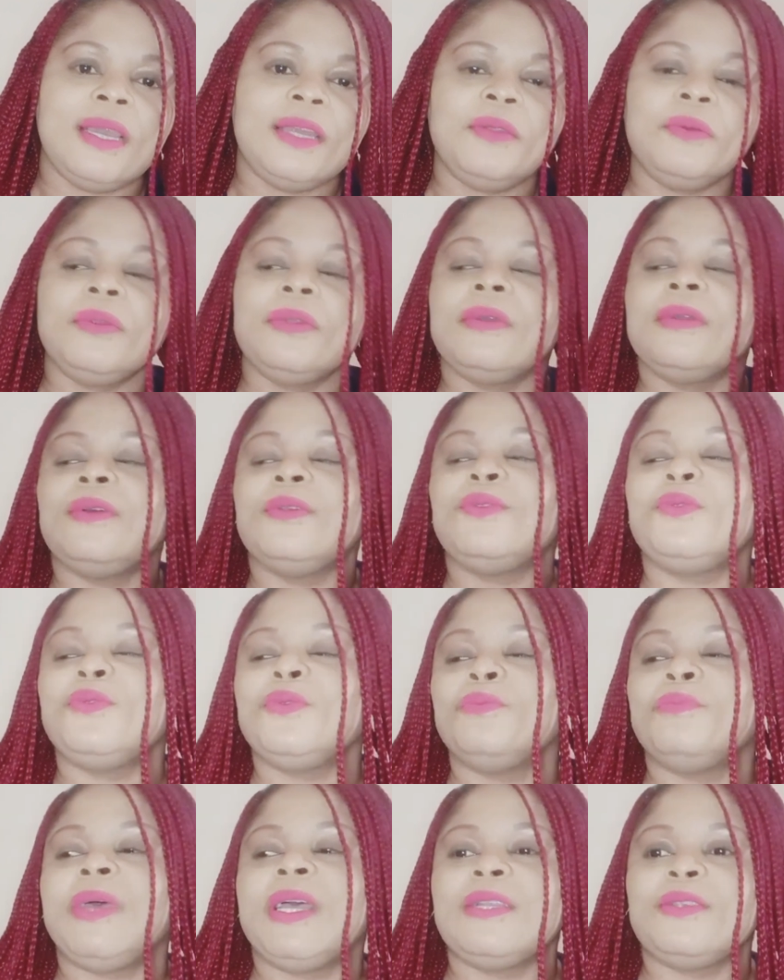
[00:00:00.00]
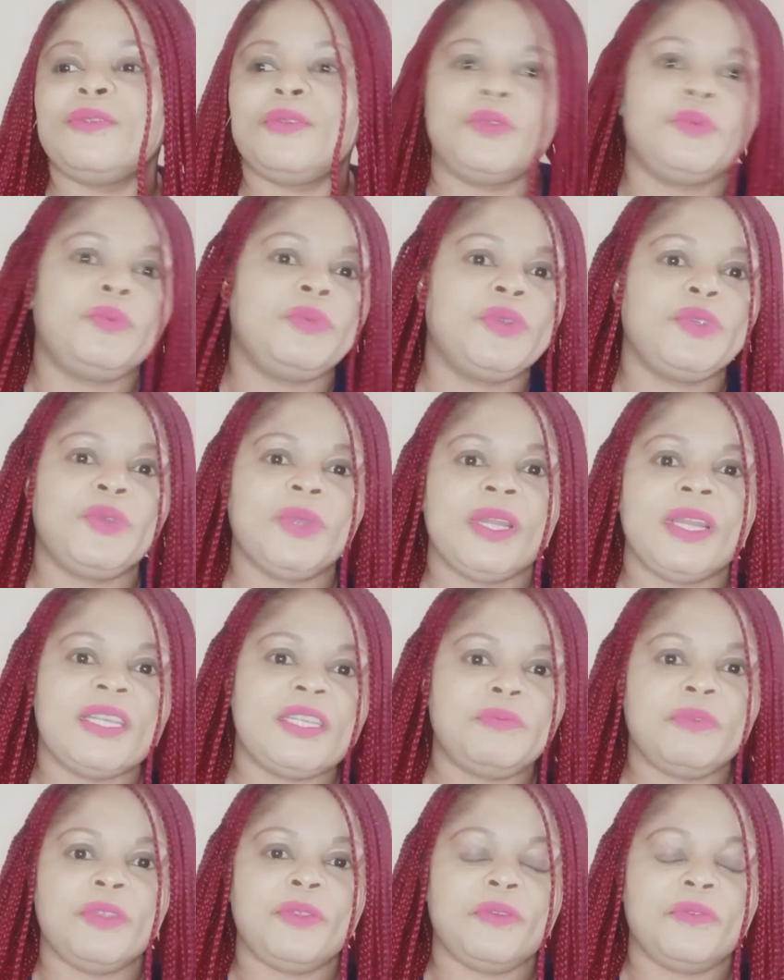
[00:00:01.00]
I don't want to go back to spiritual
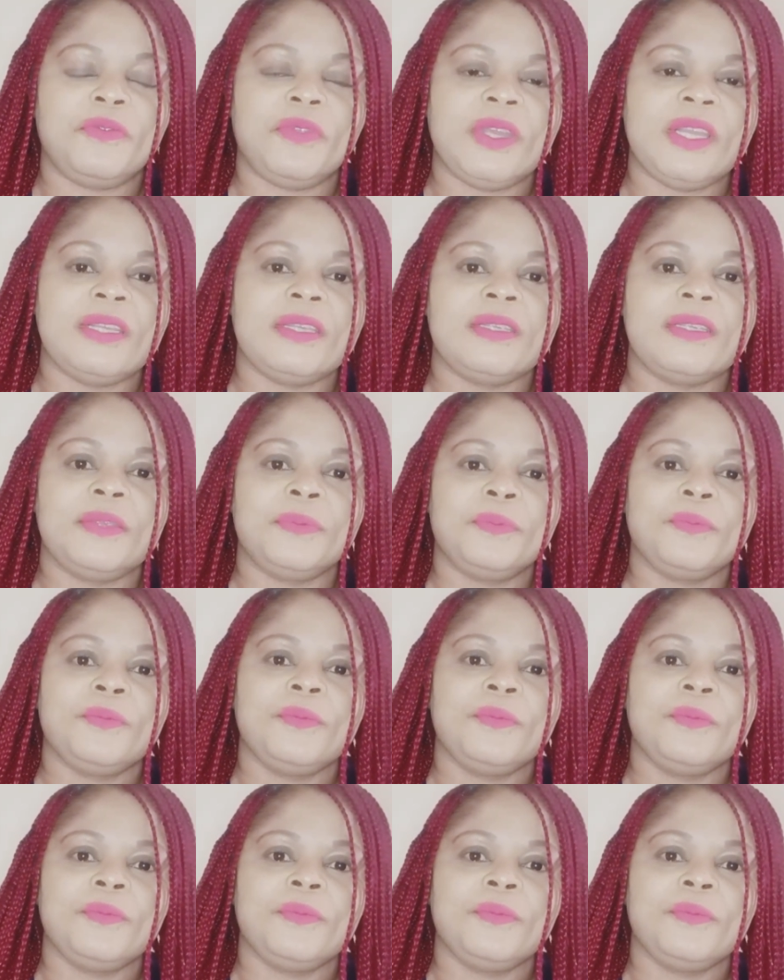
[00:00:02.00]
aspect of things.